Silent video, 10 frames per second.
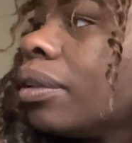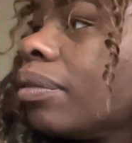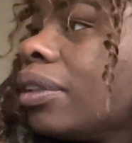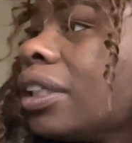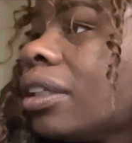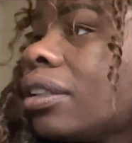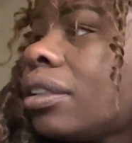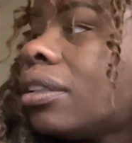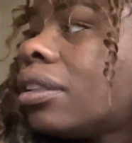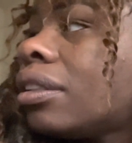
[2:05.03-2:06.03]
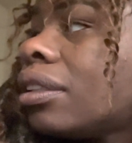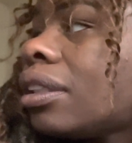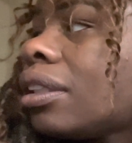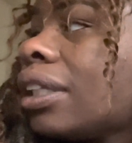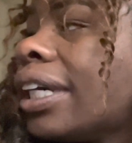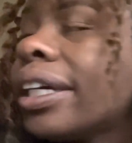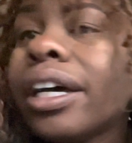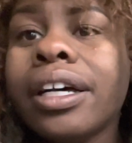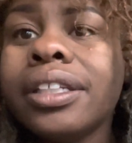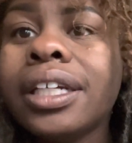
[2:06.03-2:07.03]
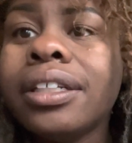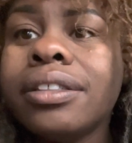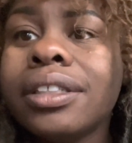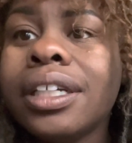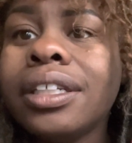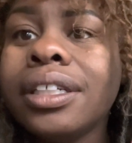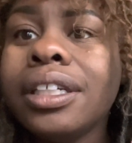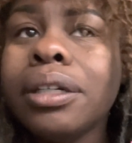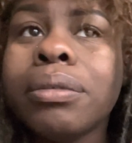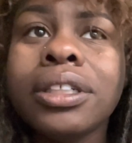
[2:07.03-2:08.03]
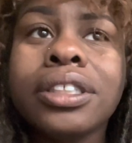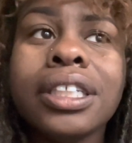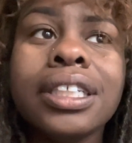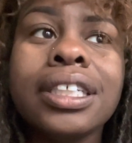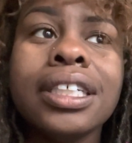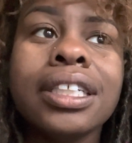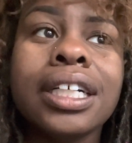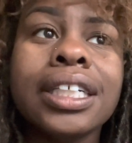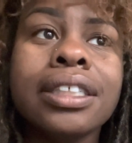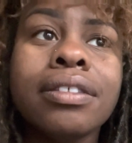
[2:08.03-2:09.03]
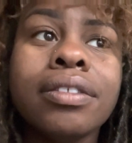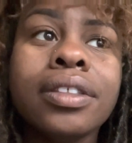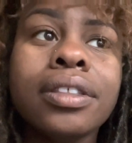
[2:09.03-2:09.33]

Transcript: We just thank God that it didn't get worse than it did. Like,